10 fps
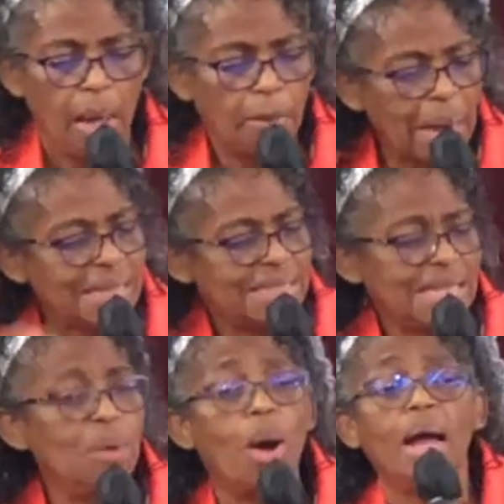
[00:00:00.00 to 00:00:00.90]
But let's
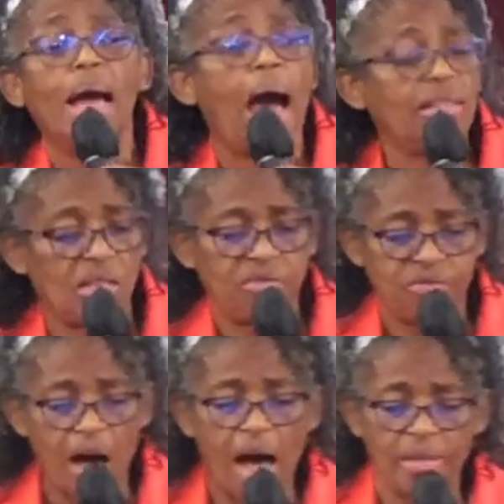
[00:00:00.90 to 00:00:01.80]
see what God the
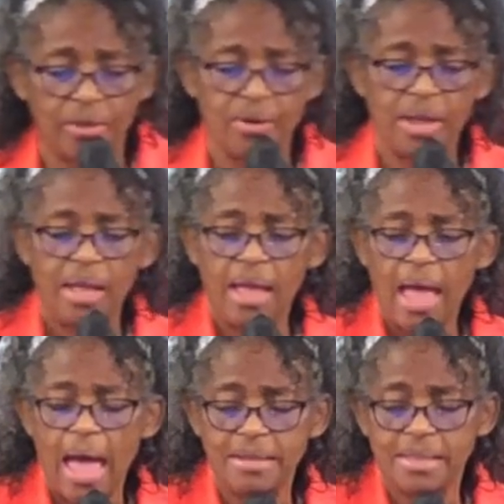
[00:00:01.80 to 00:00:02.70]
Father
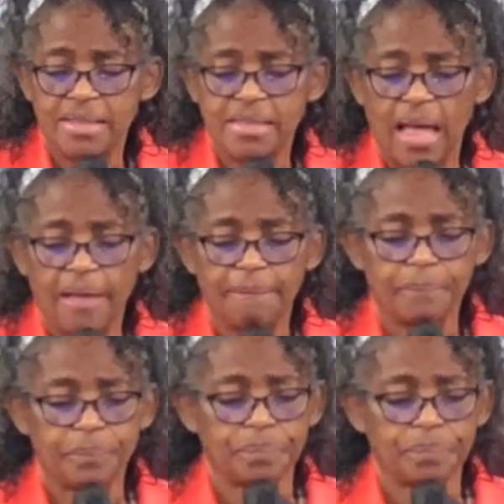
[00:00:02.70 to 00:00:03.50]
has to say